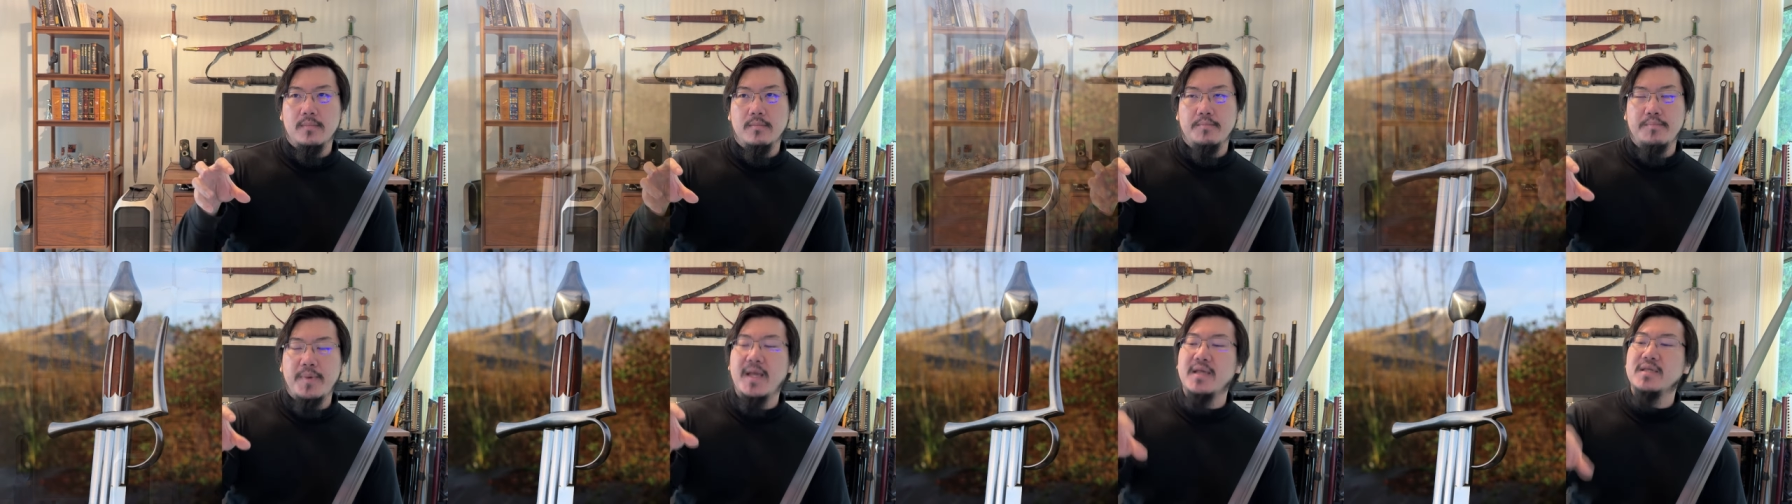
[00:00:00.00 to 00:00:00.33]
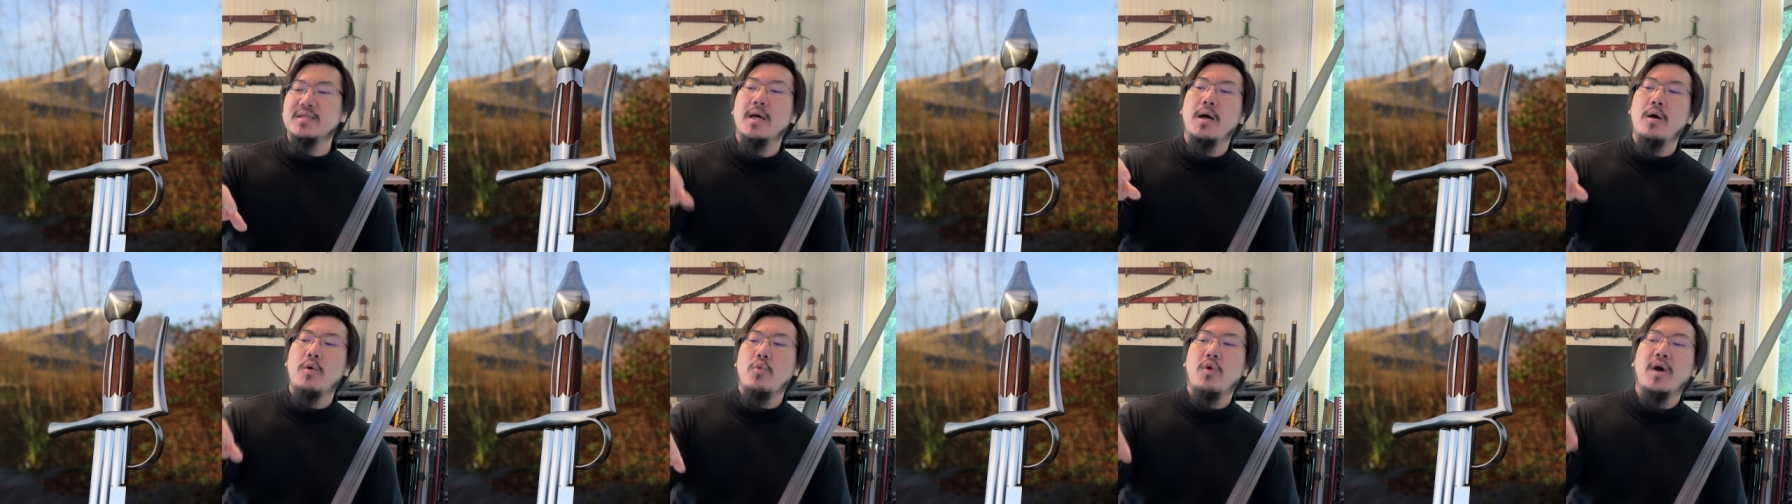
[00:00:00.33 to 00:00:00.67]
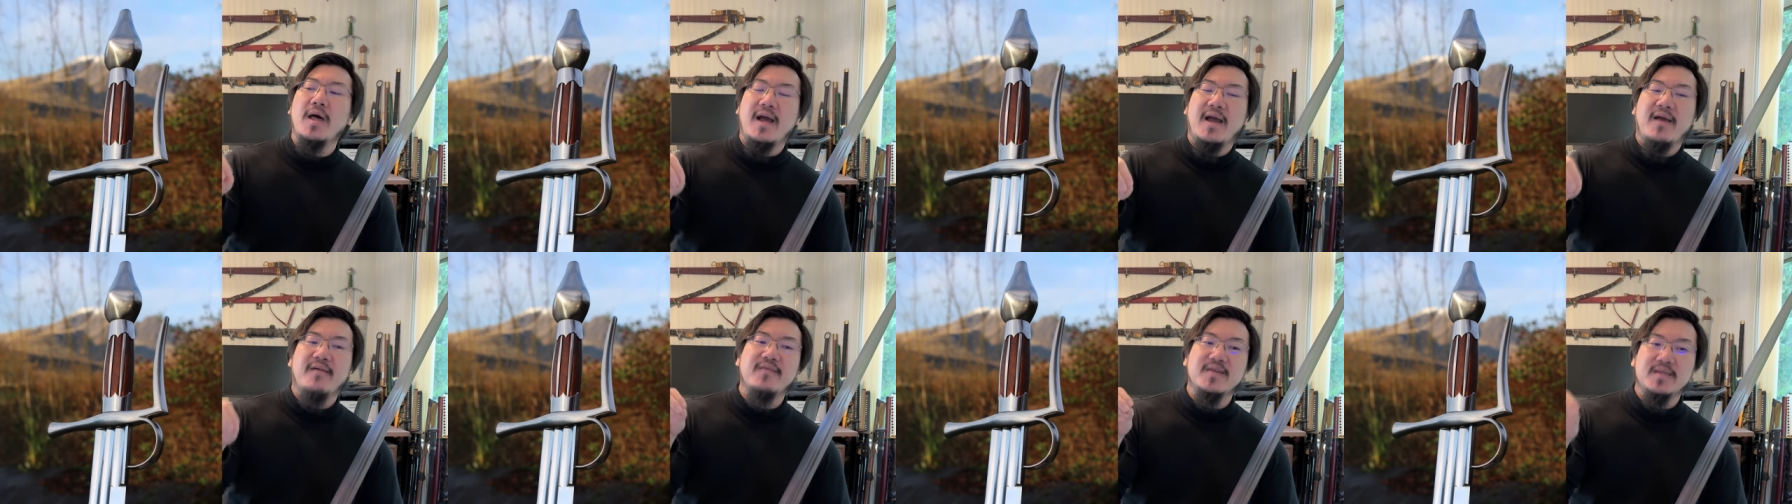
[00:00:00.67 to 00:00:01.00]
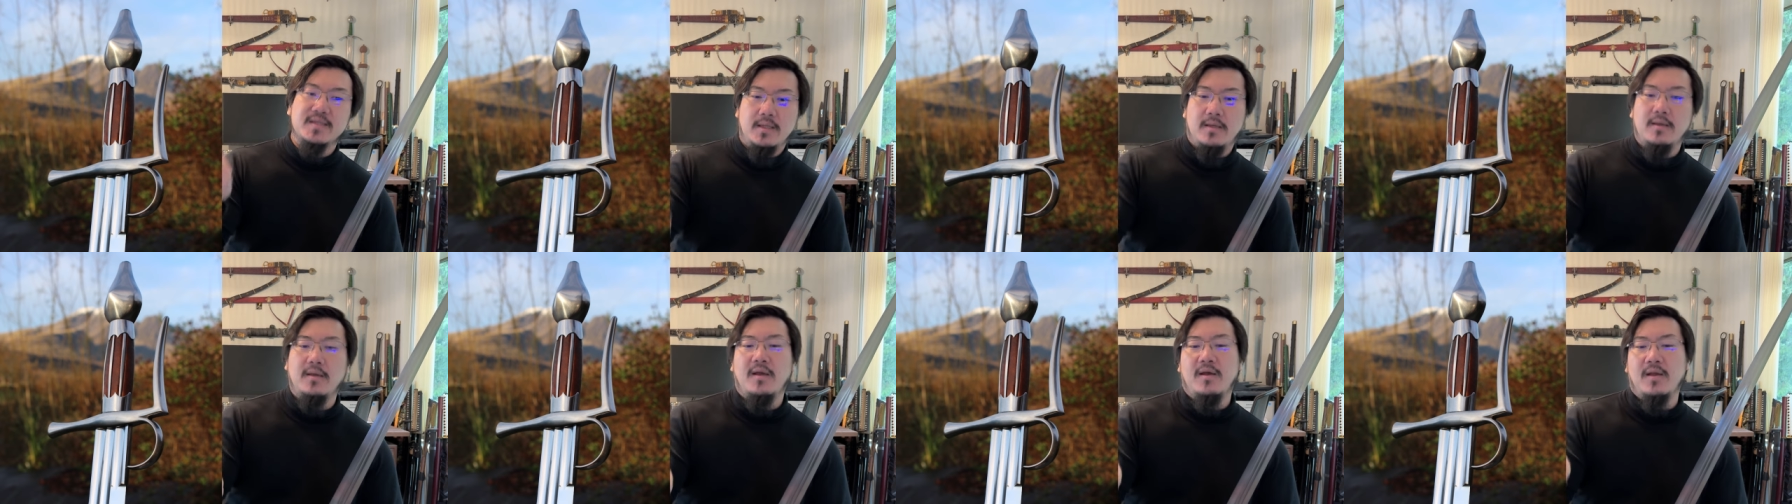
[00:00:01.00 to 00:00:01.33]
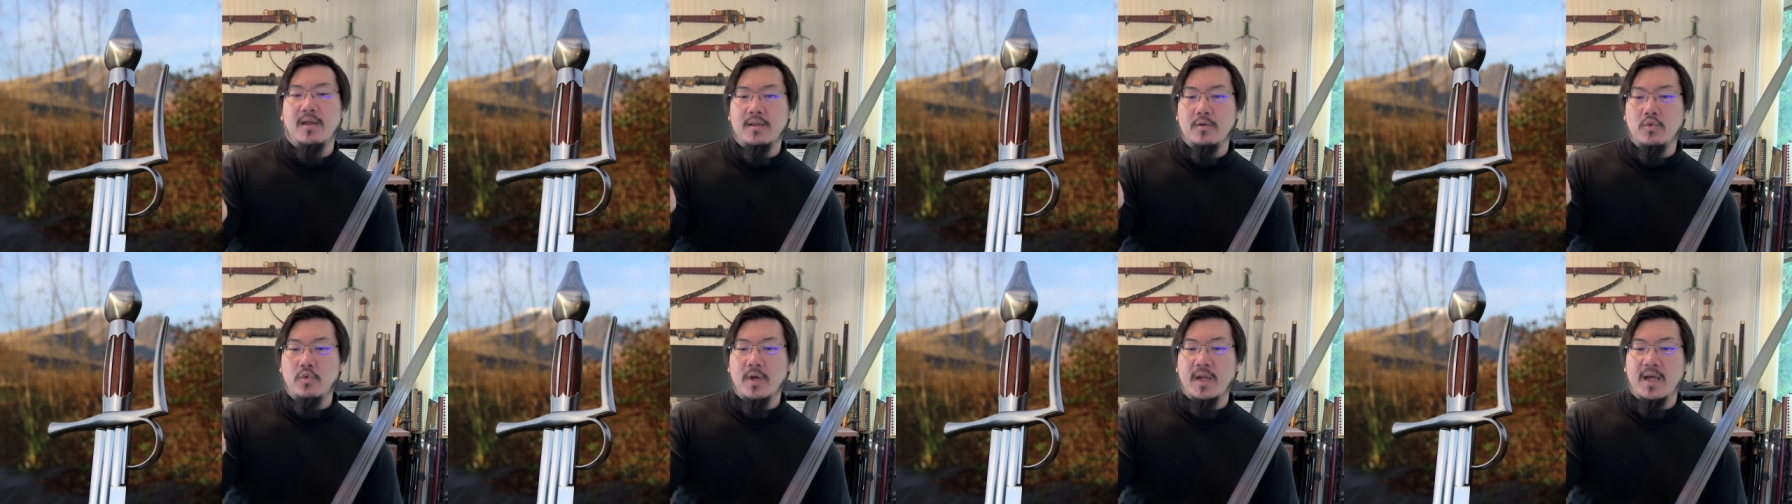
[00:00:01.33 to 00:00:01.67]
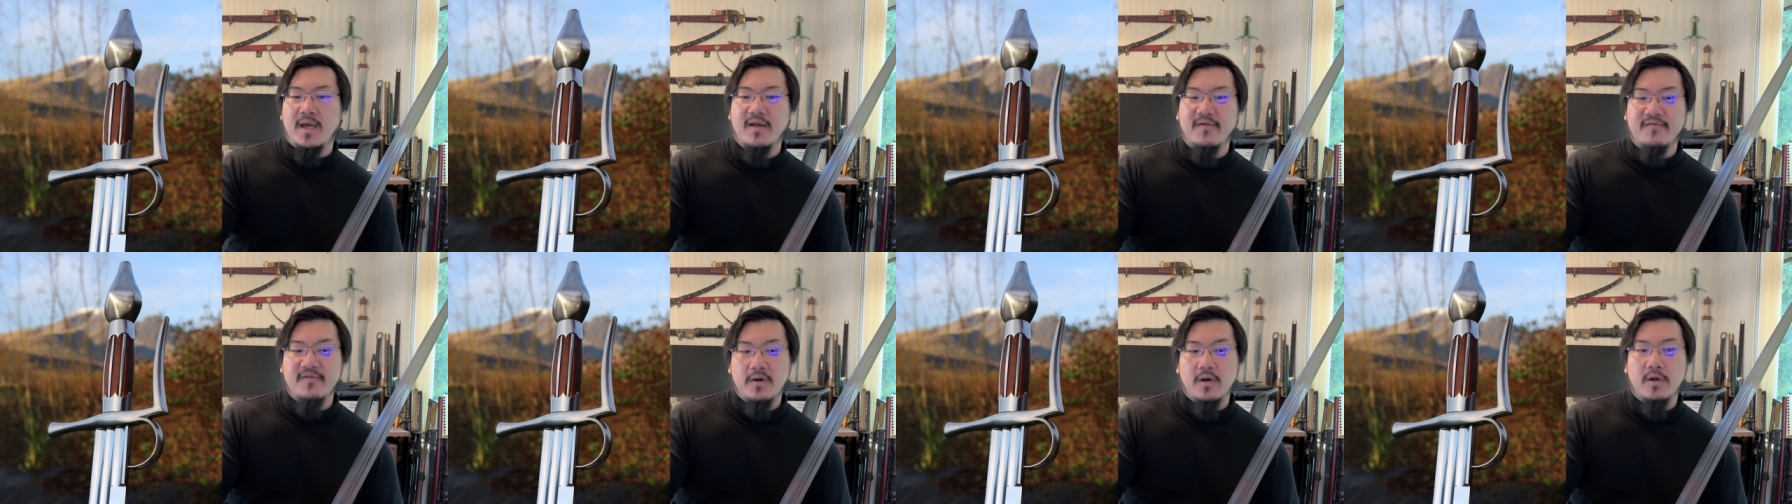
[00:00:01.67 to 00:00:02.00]
Based on what I have seen and what I
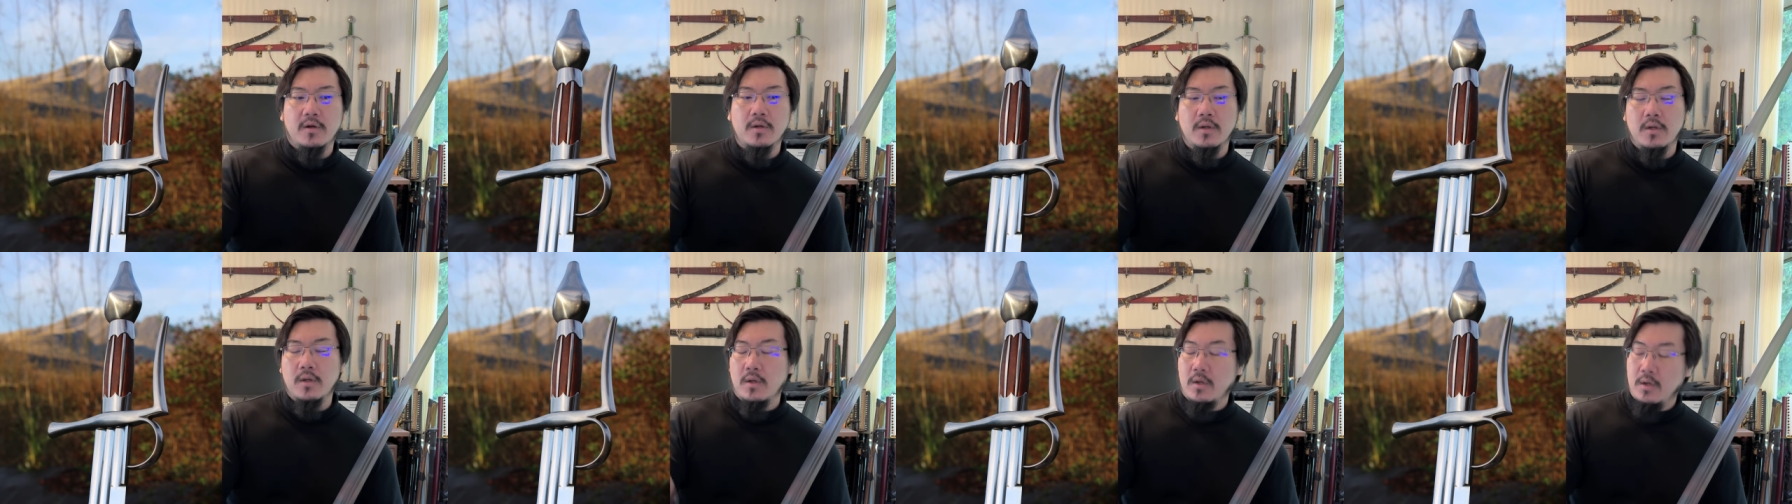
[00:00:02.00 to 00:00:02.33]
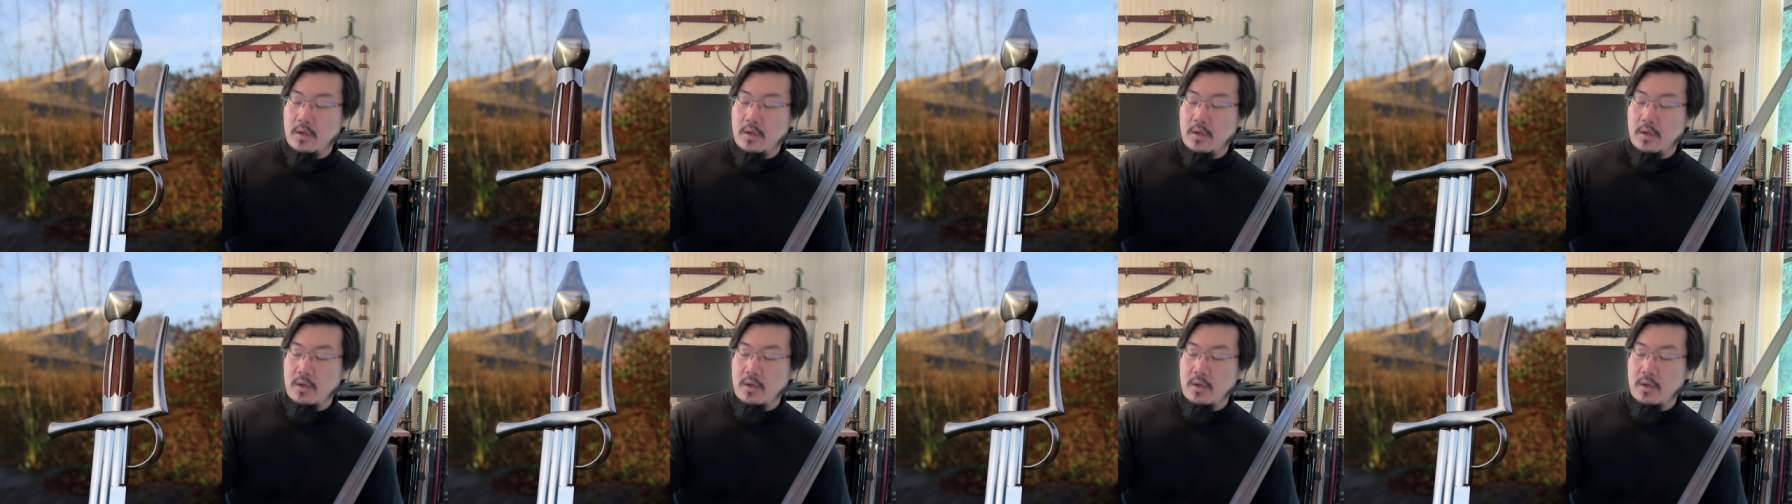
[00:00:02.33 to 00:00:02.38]
have heard,